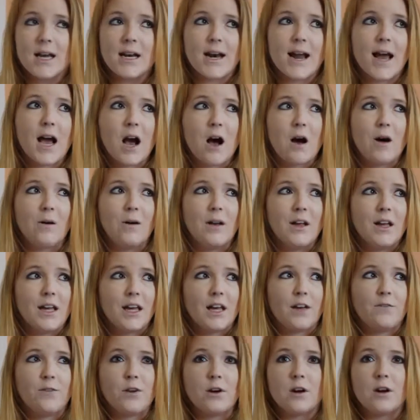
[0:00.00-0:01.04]
Now,
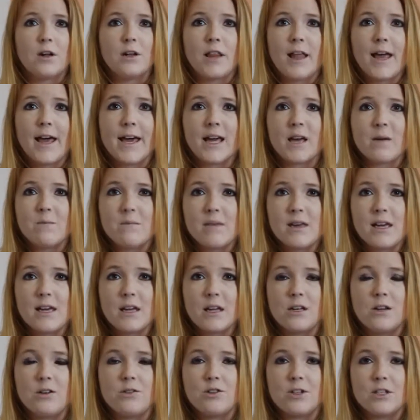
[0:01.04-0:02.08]
if you're like
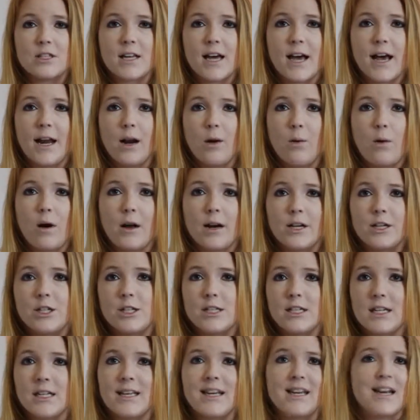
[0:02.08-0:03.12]
me and you just kind of want
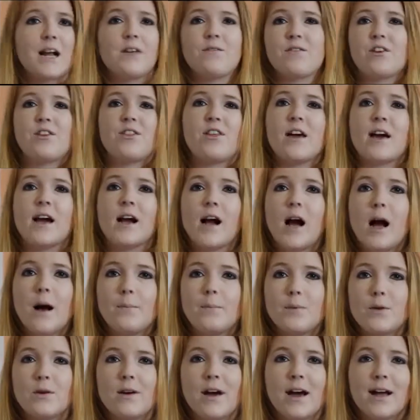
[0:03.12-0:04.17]
to get everything
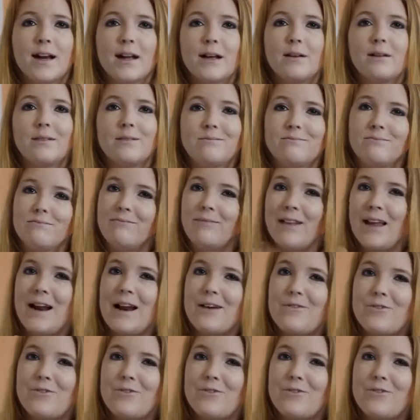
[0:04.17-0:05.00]
up, you kind of let